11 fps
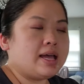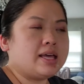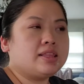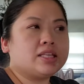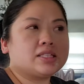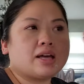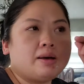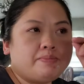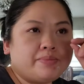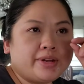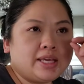And this
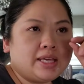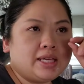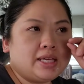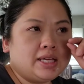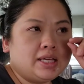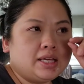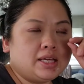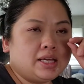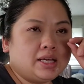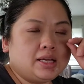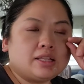company,
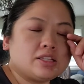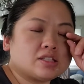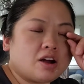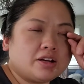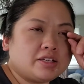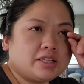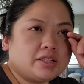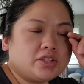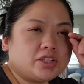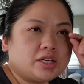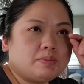this car
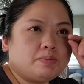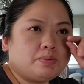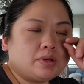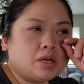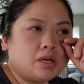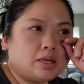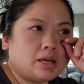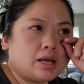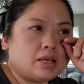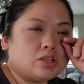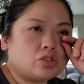dealership
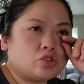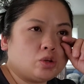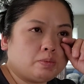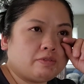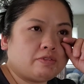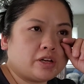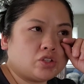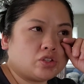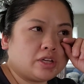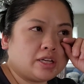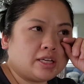is super
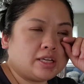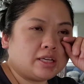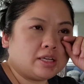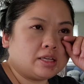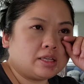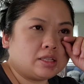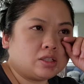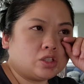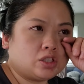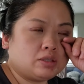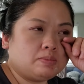frustrating
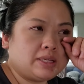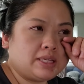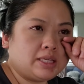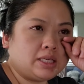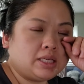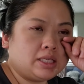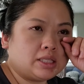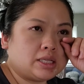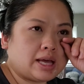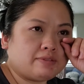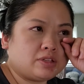to me
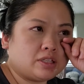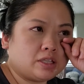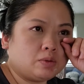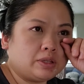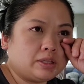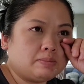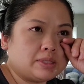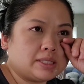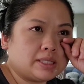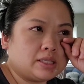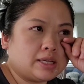to have to deal with them
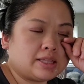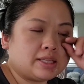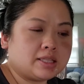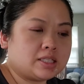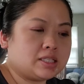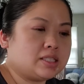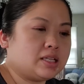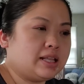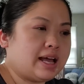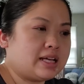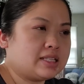still. I think this is the
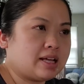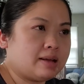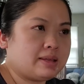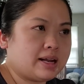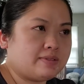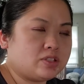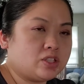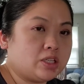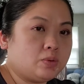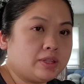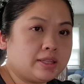last time that I have to
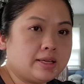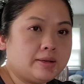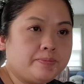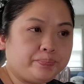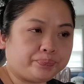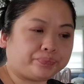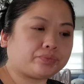deal with them.